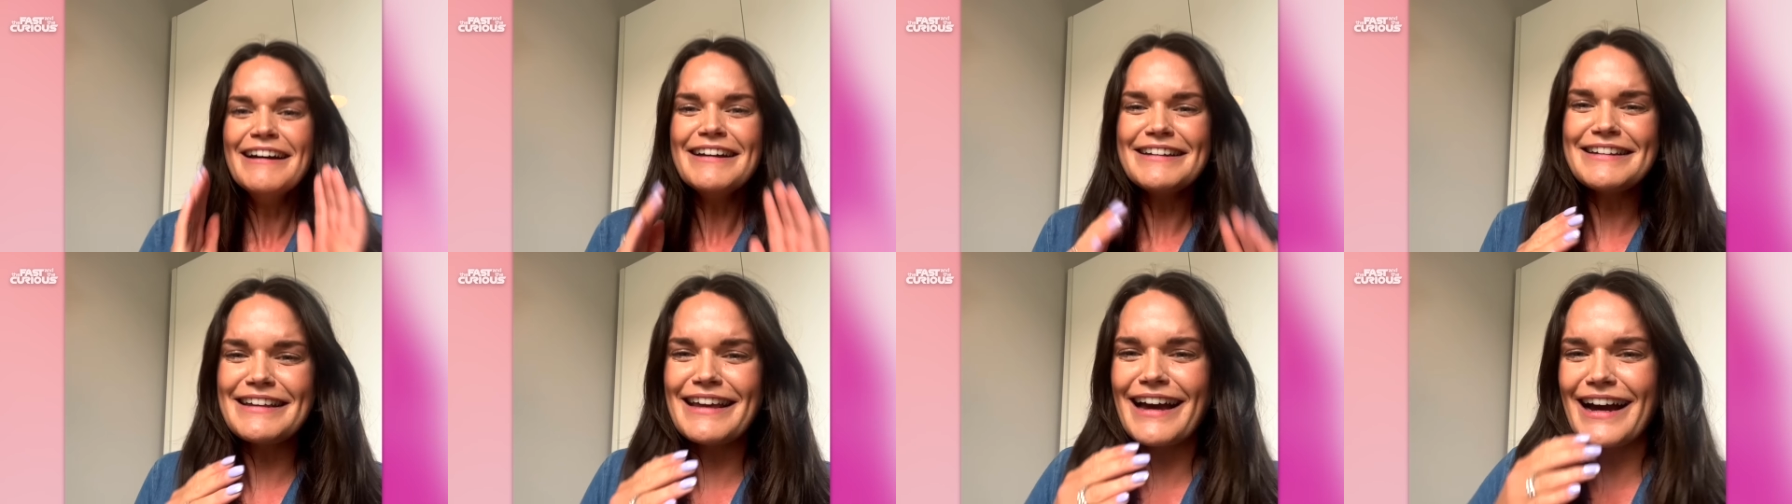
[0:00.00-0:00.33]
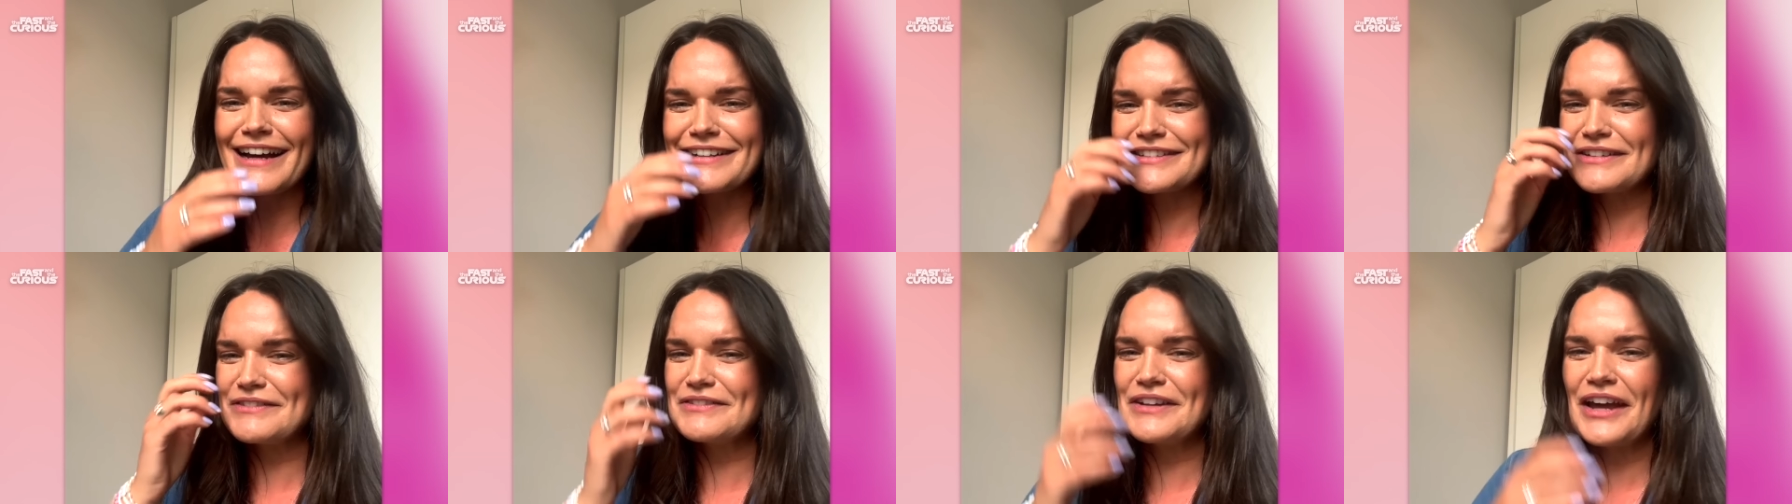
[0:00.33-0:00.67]
Yeah,
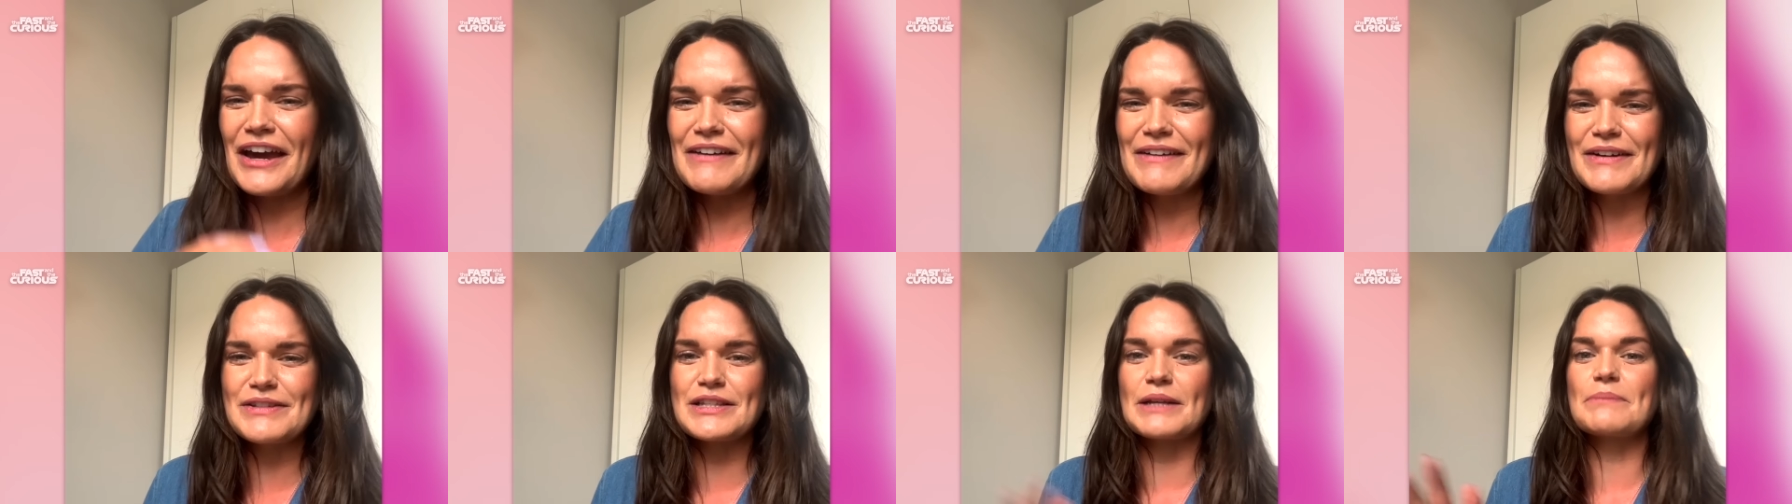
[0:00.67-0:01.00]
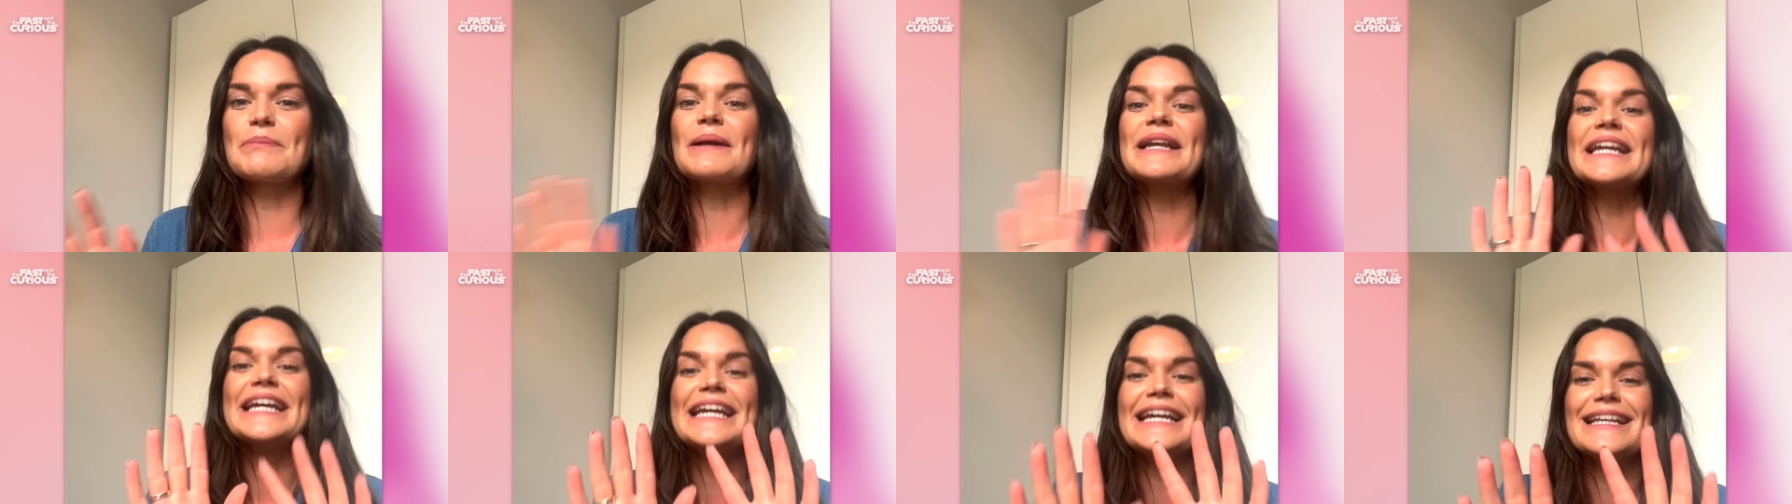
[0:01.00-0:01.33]
I don't know. I was
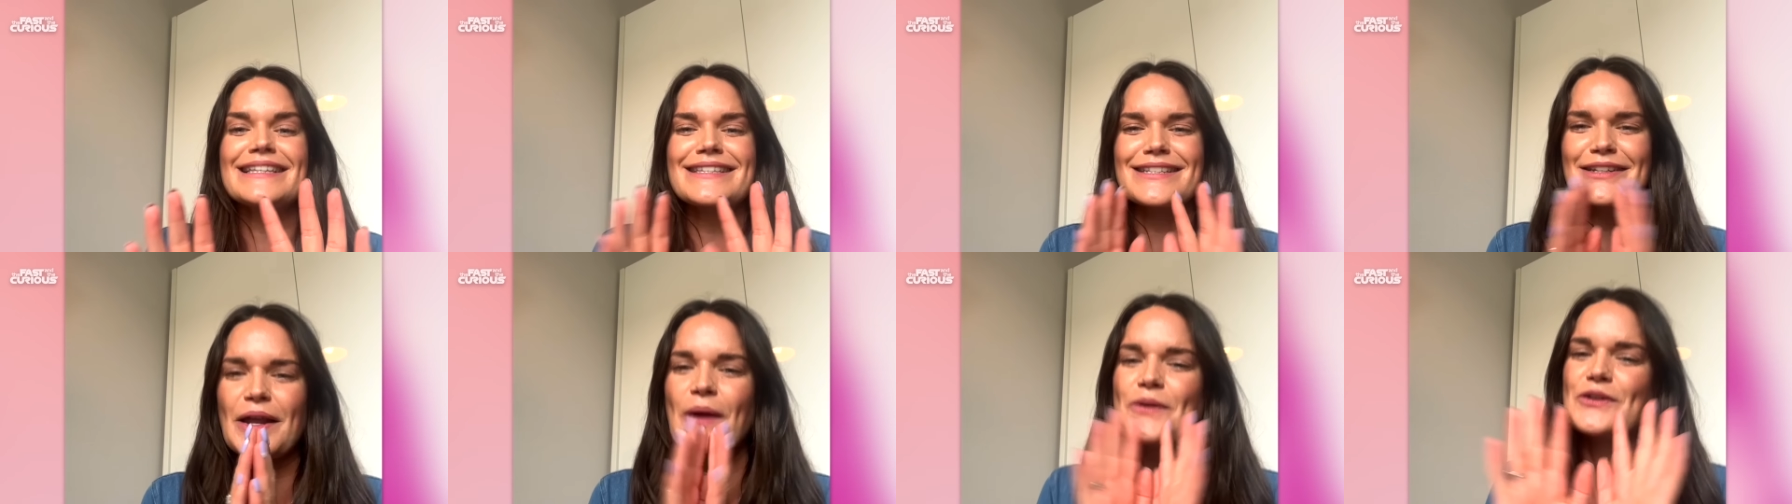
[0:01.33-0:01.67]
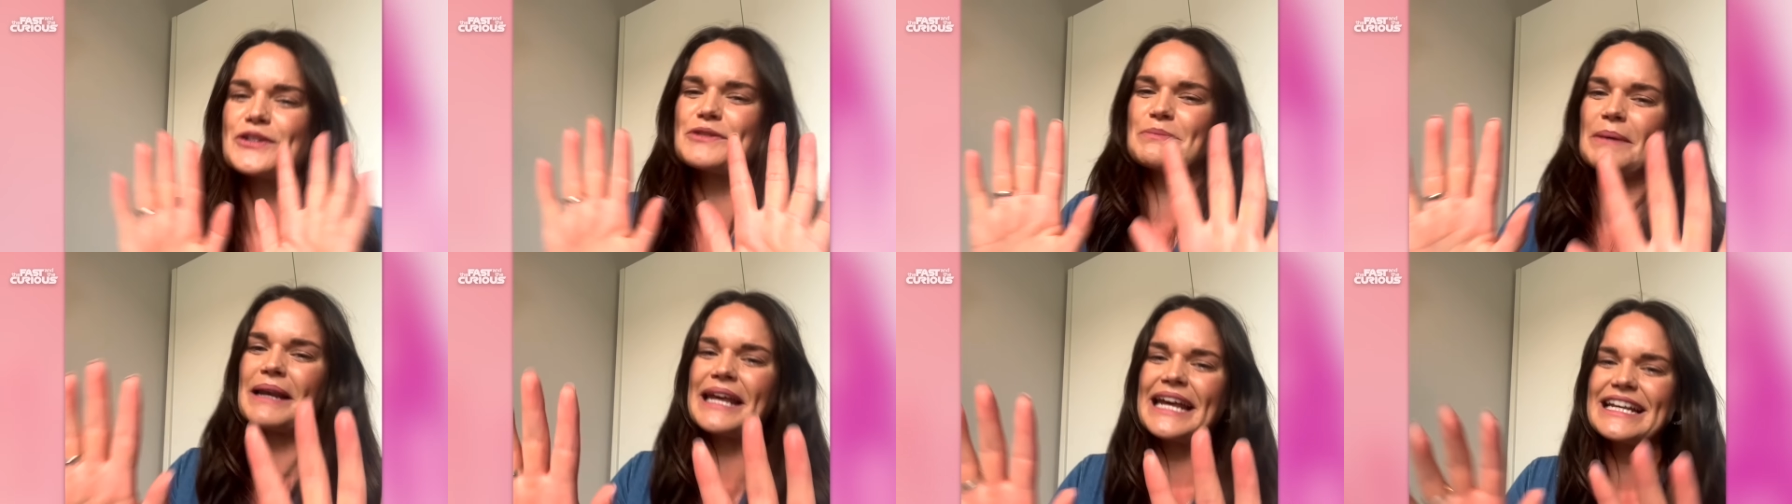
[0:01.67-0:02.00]
like, please, no,
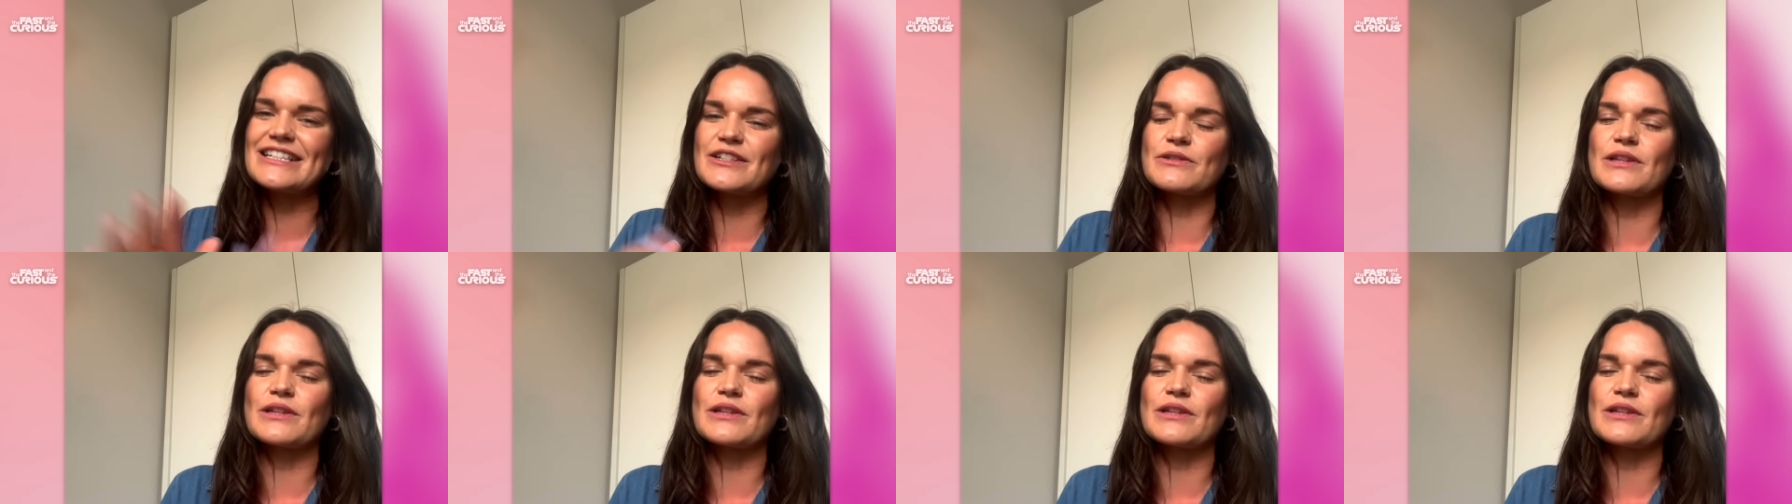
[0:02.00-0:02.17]
just please.